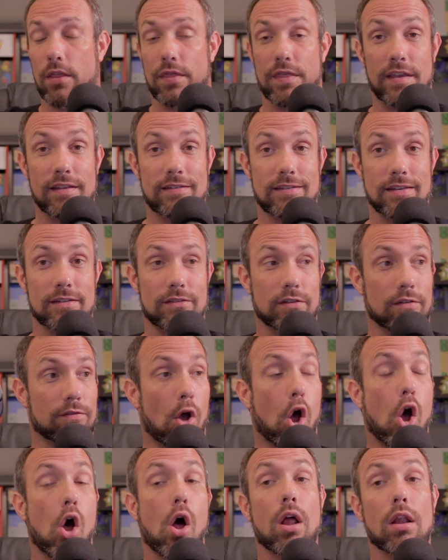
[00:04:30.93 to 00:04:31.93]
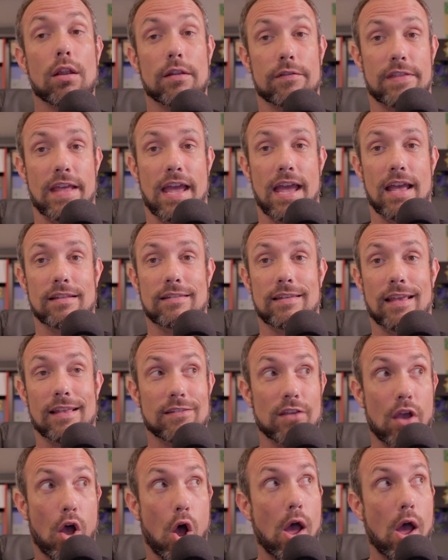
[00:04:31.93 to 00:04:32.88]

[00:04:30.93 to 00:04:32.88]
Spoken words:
This is, of all of the headsets,